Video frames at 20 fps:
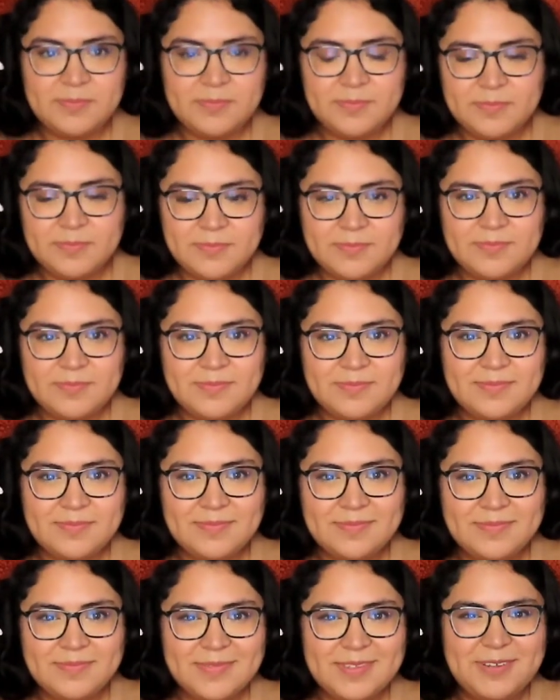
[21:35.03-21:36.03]

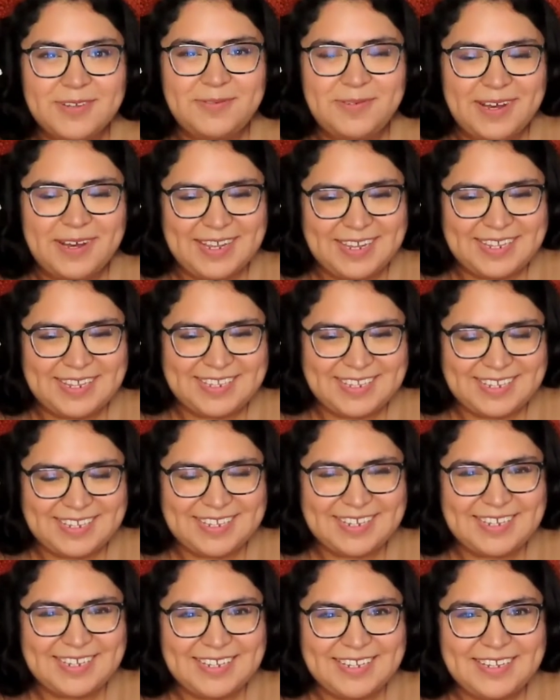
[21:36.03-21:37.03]
What?
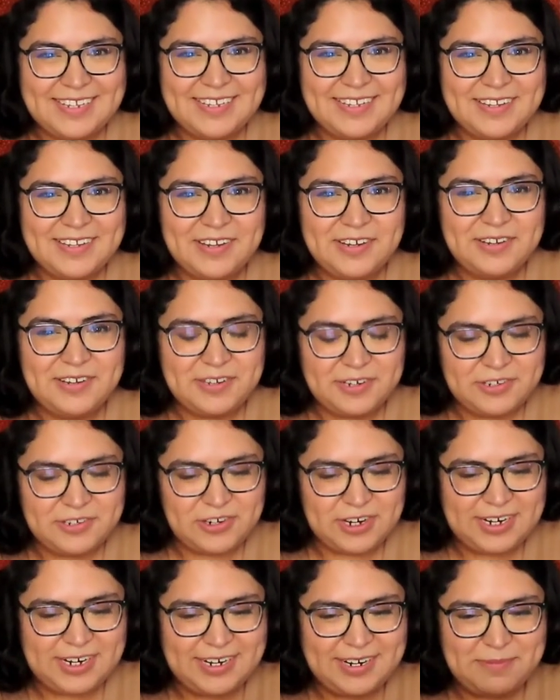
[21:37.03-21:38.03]
You're gonna
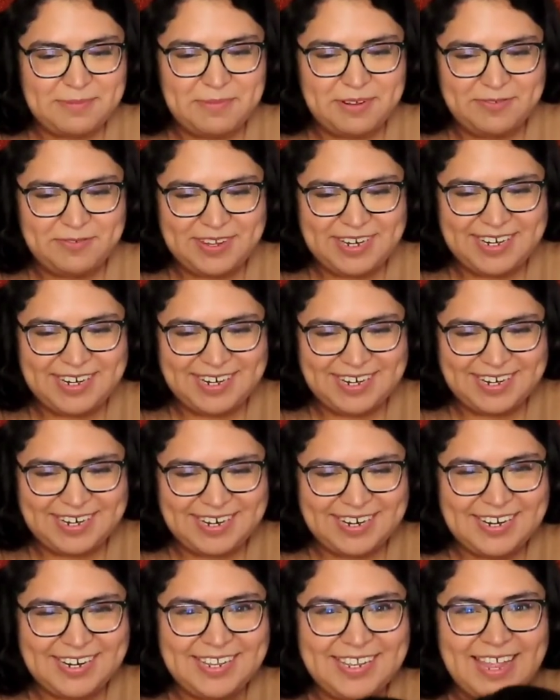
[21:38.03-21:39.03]
try to eat a muffin?
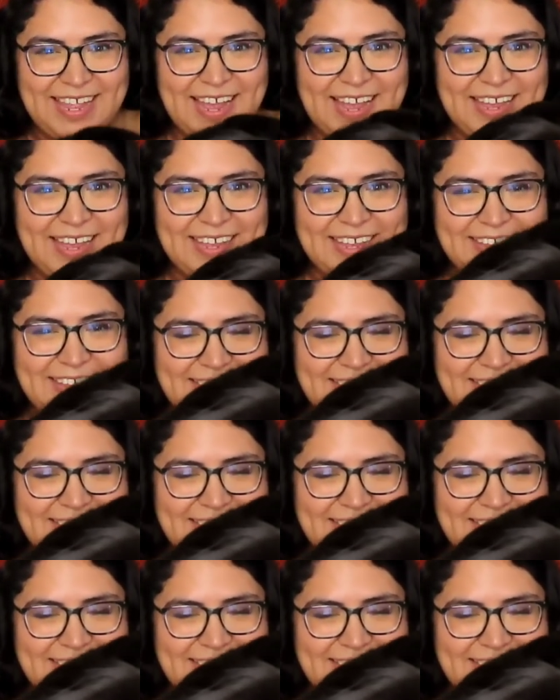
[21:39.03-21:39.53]
Yeah?